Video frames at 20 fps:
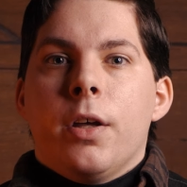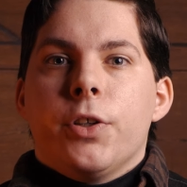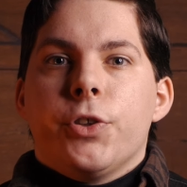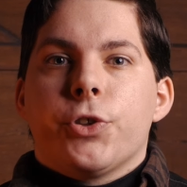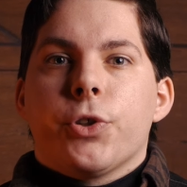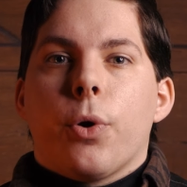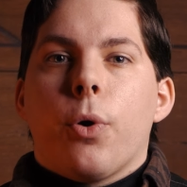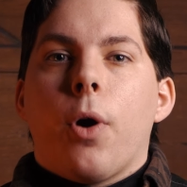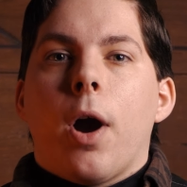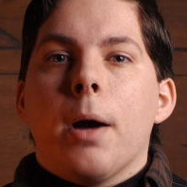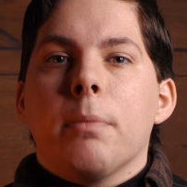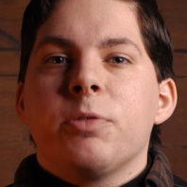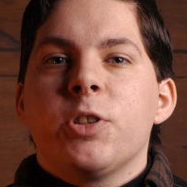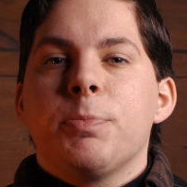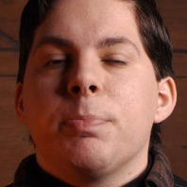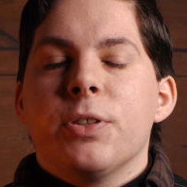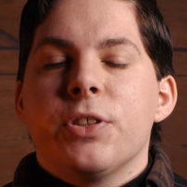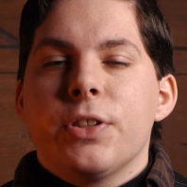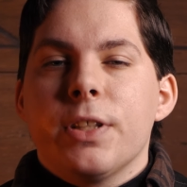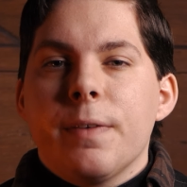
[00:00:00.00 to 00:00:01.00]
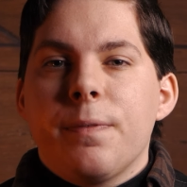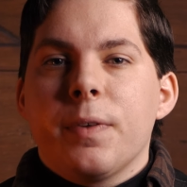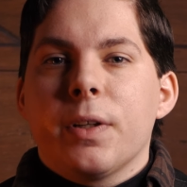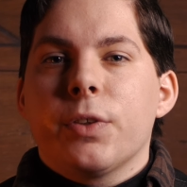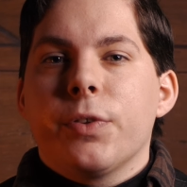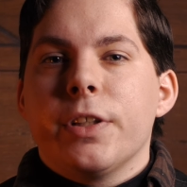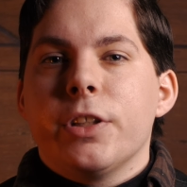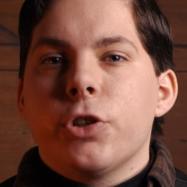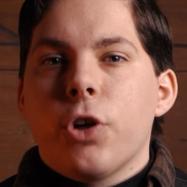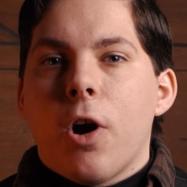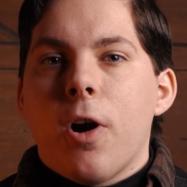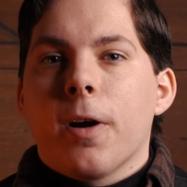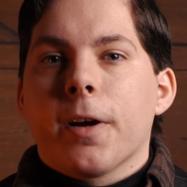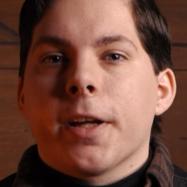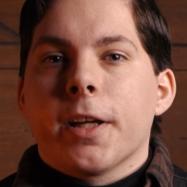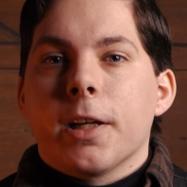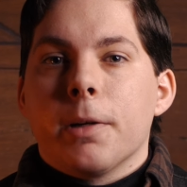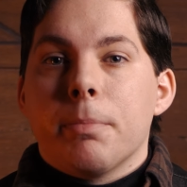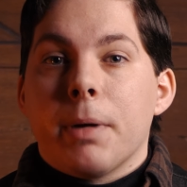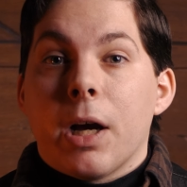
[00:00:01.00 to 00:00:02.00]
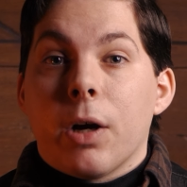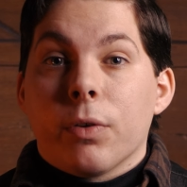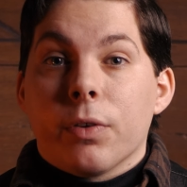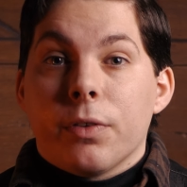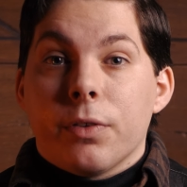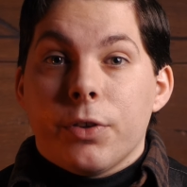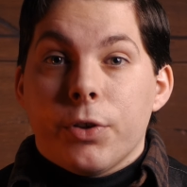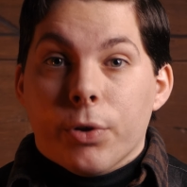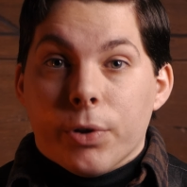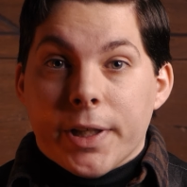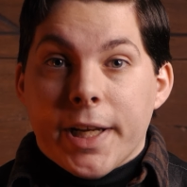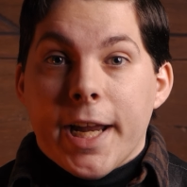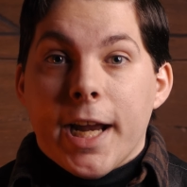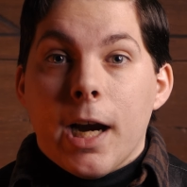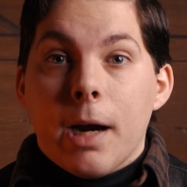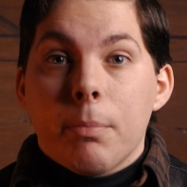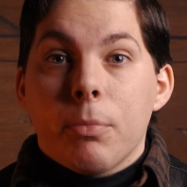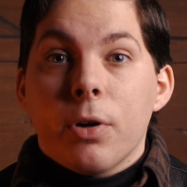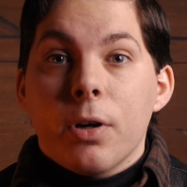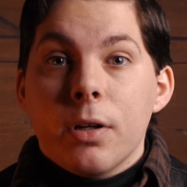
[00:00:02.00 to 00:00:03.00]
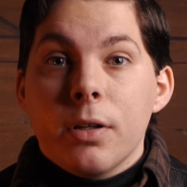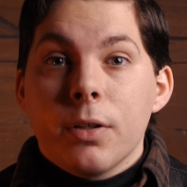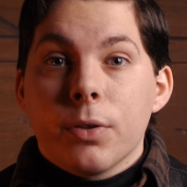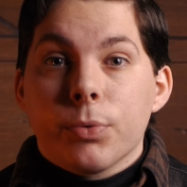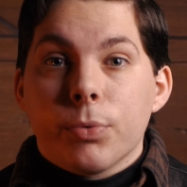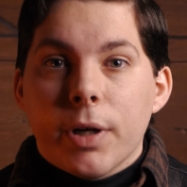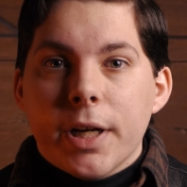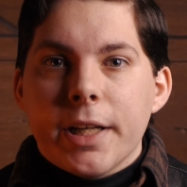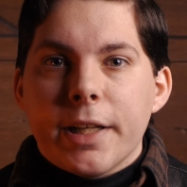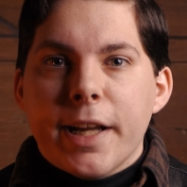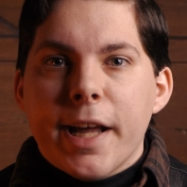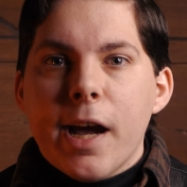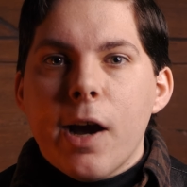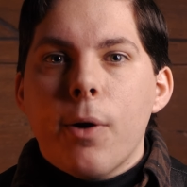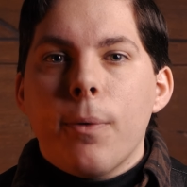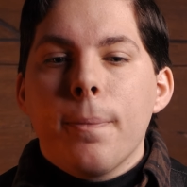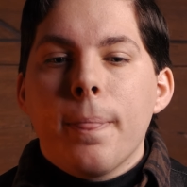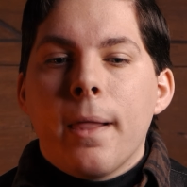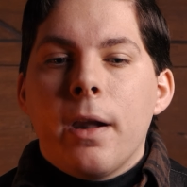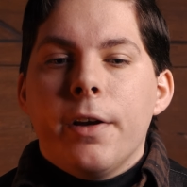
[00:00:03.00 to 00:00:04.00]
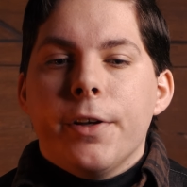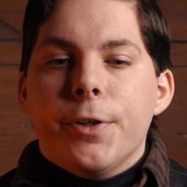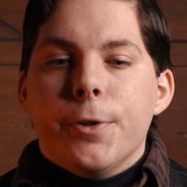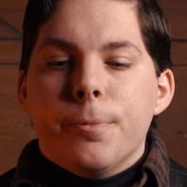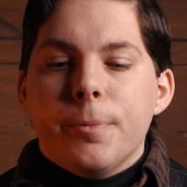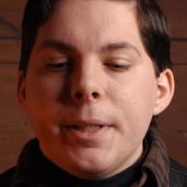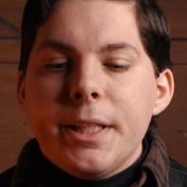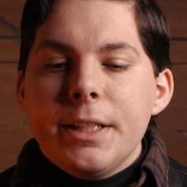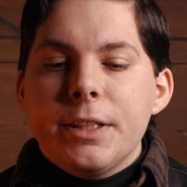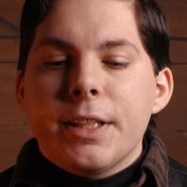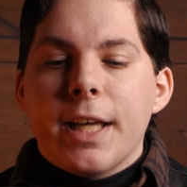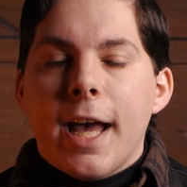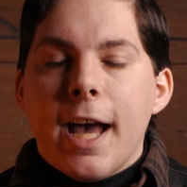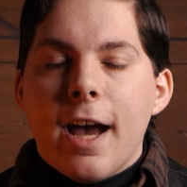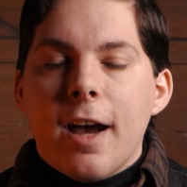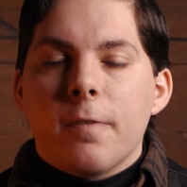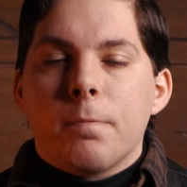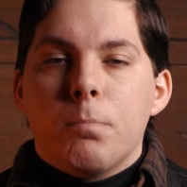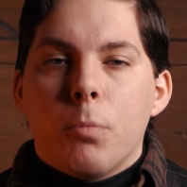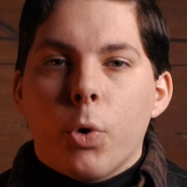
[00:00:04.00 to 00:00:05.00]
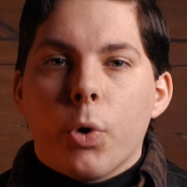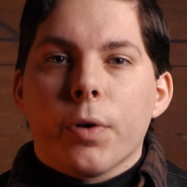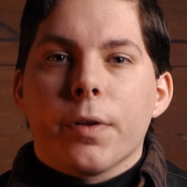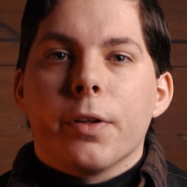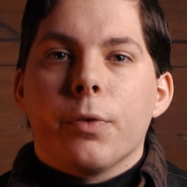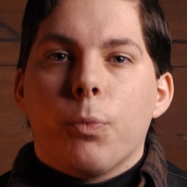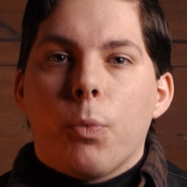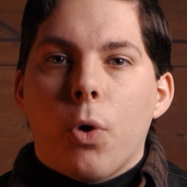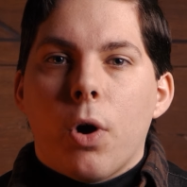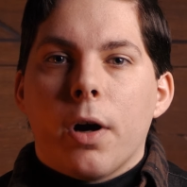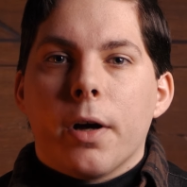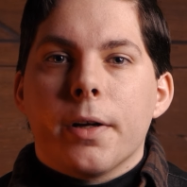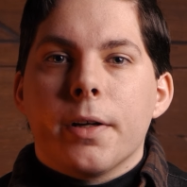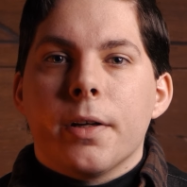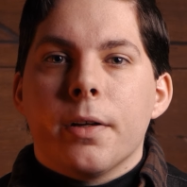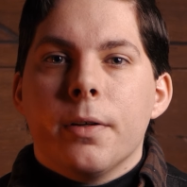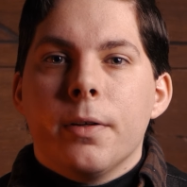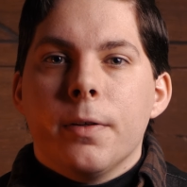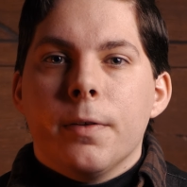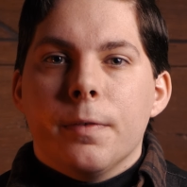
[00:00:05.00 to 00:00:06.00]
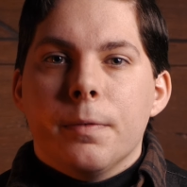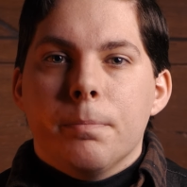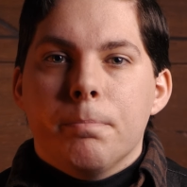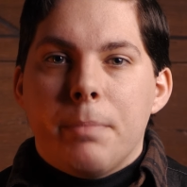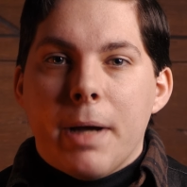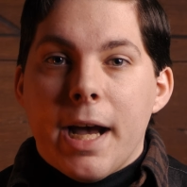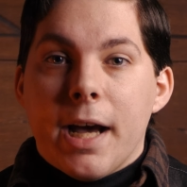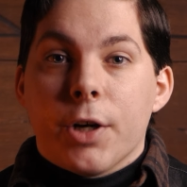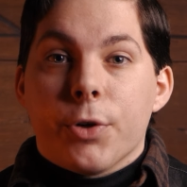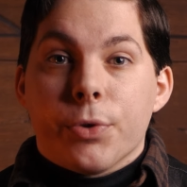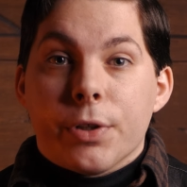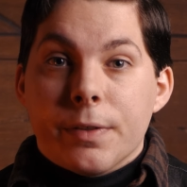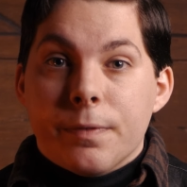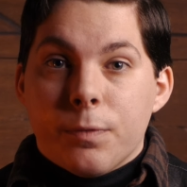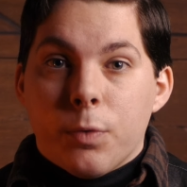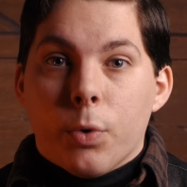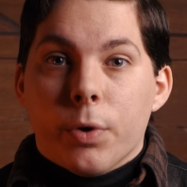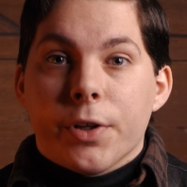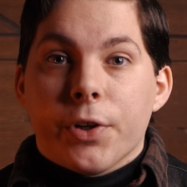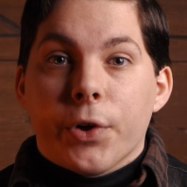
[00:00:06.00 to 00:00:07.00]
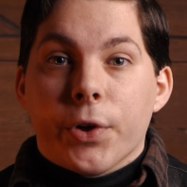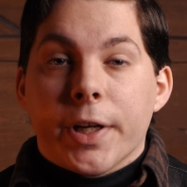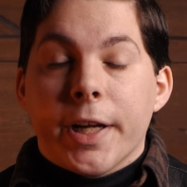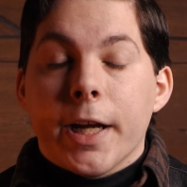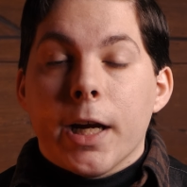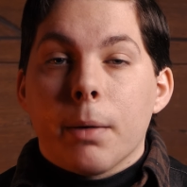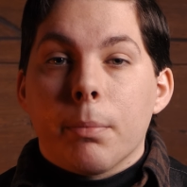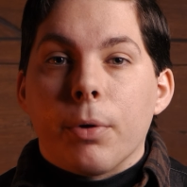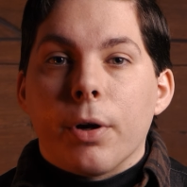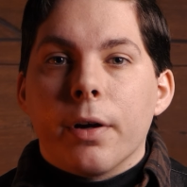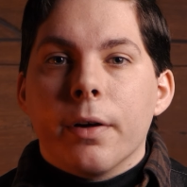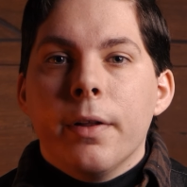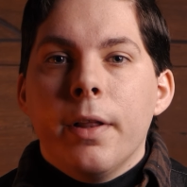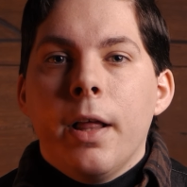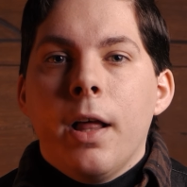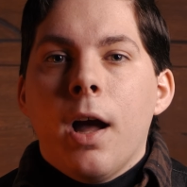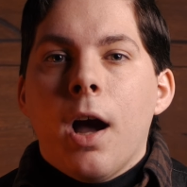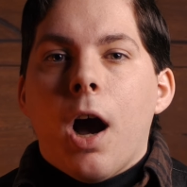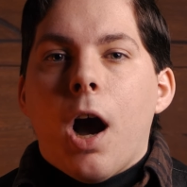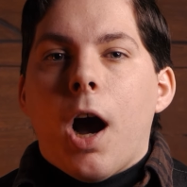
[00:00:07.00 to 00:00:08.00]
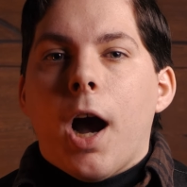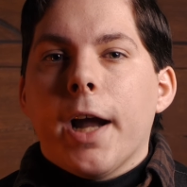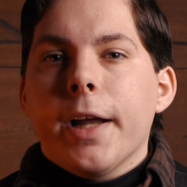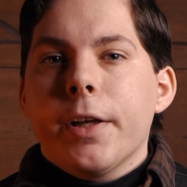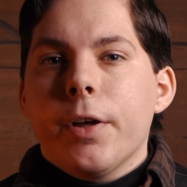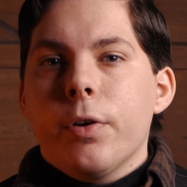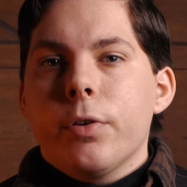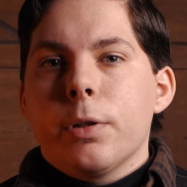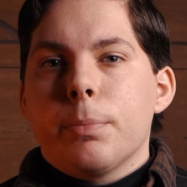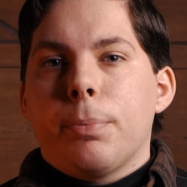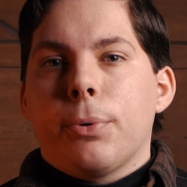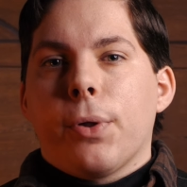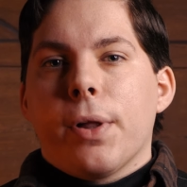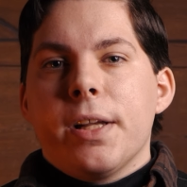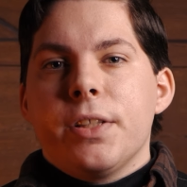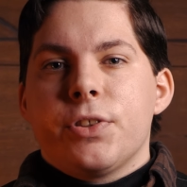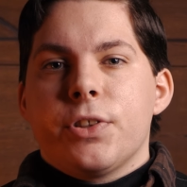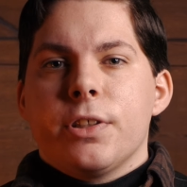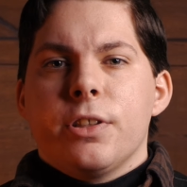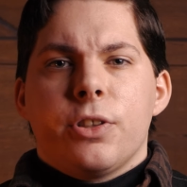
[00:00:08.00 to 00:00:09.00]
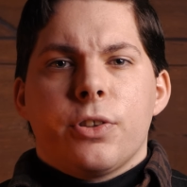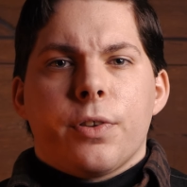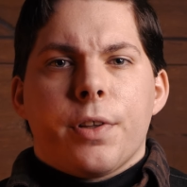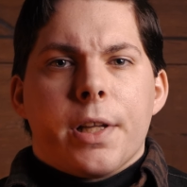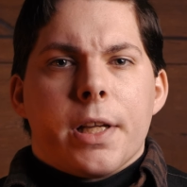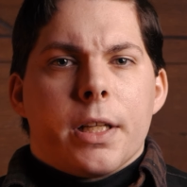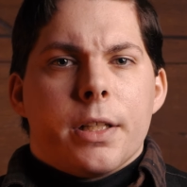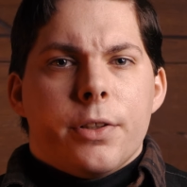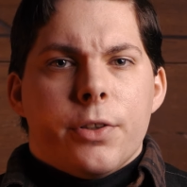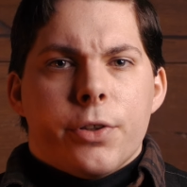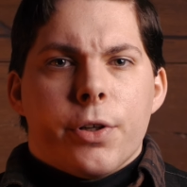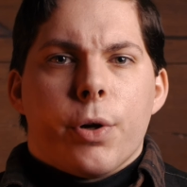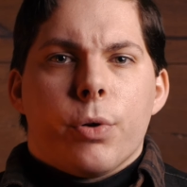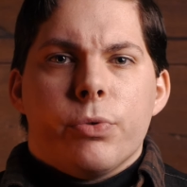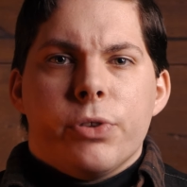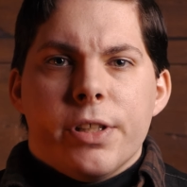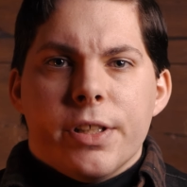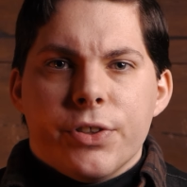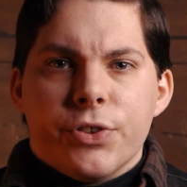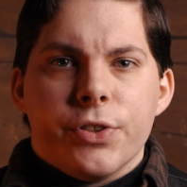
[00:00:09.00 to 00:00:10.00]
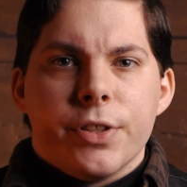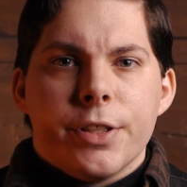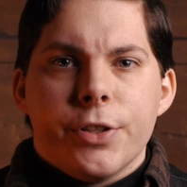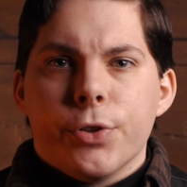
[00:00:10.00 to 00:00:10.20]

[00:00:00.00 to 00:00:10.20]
So I'm specifically talking about your camera right now. You need to have more than one battery for your camera. I go to places like, Disney,